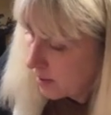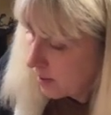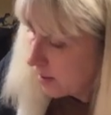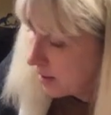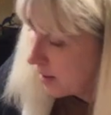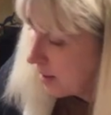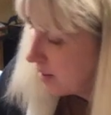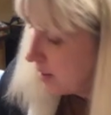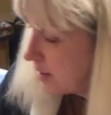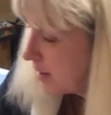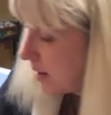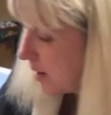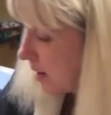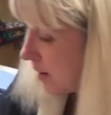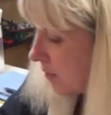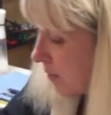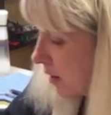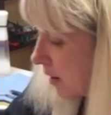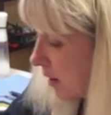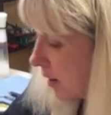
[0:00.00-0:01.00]
And then
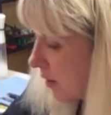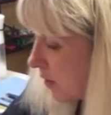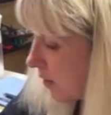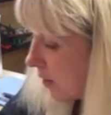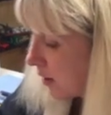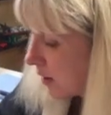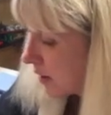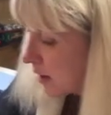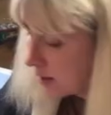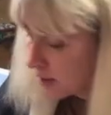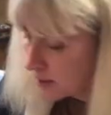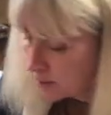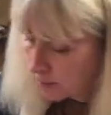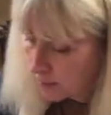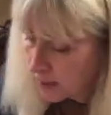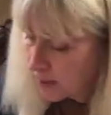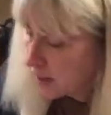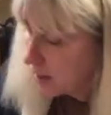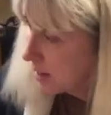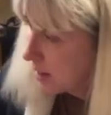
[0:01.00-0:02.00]
I've got to darken up
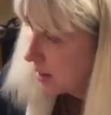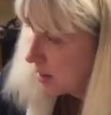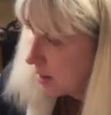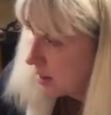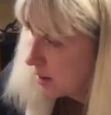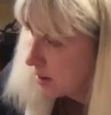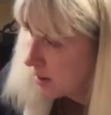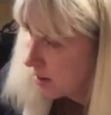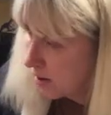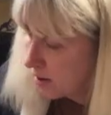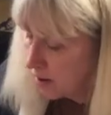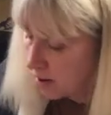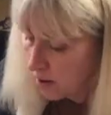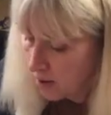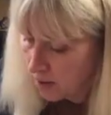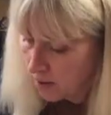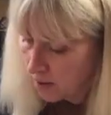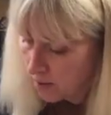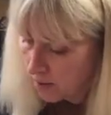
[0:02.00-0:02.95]
in here,